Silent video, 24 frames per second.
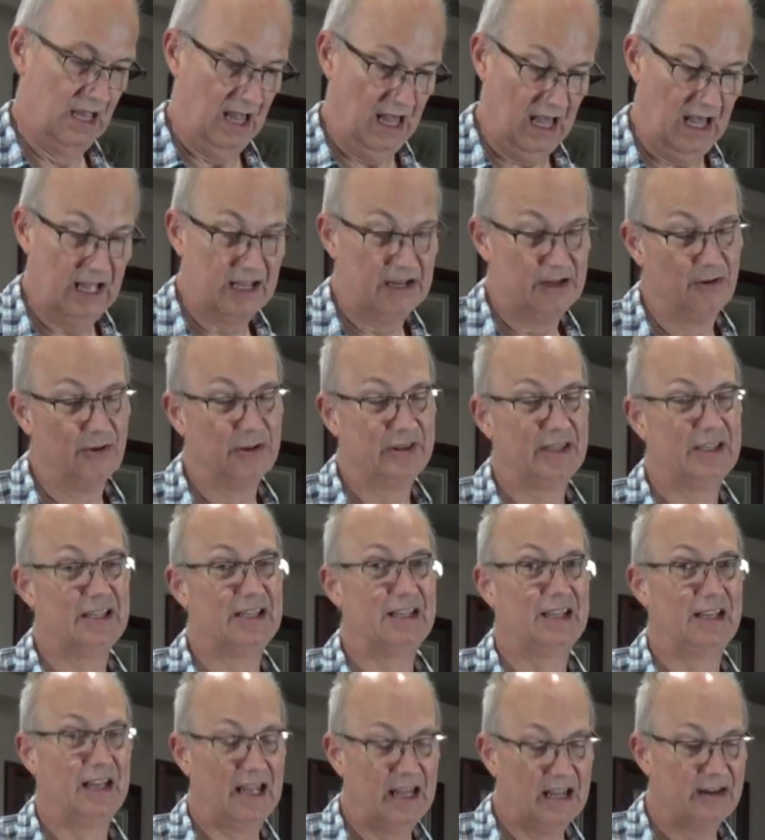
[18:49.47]
I know what
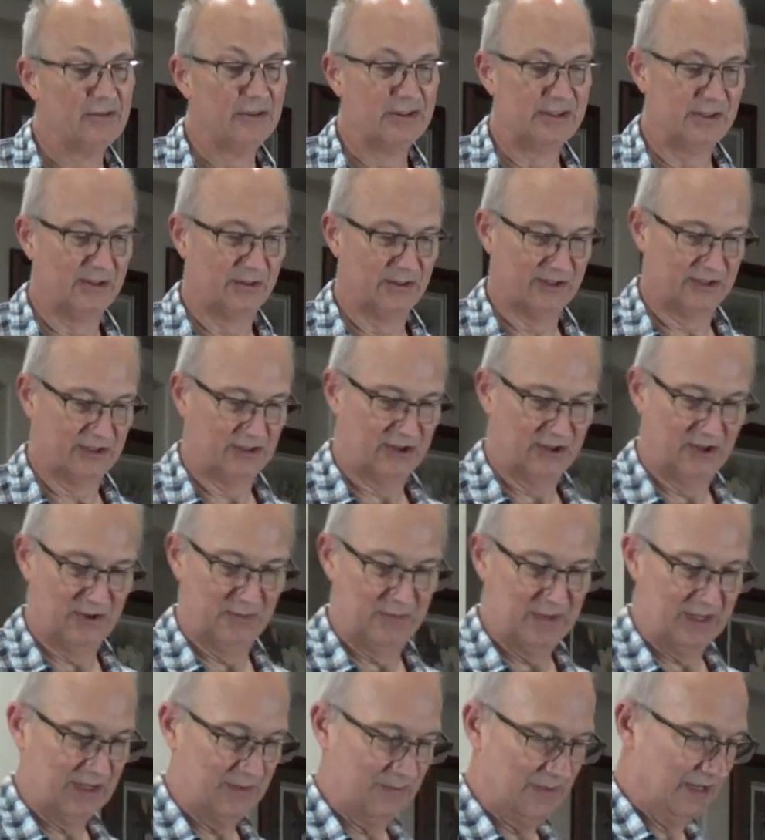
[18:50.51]
the end result's going to
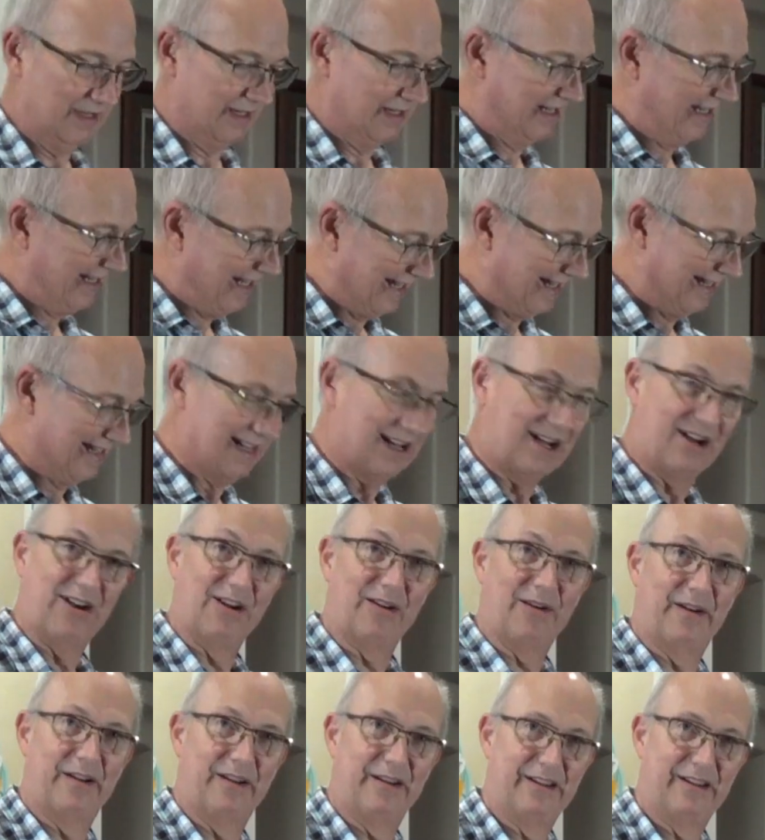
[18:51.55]
be, but getting there